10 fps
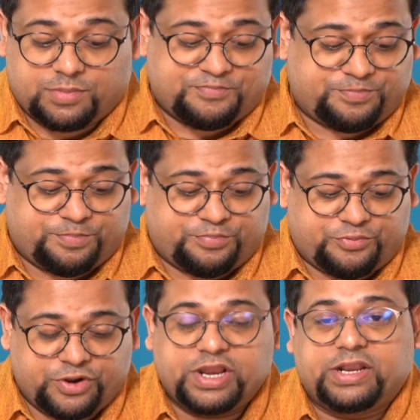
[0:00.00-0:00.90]
a
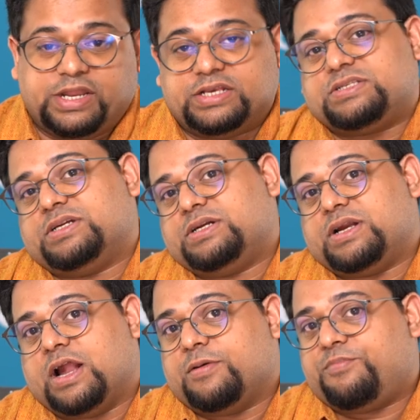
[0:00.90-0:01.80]
pretty
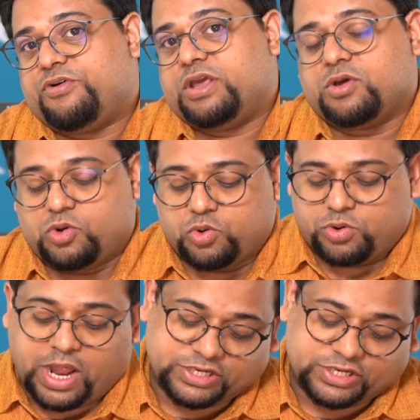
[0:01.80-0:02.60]
decent and a pretty good,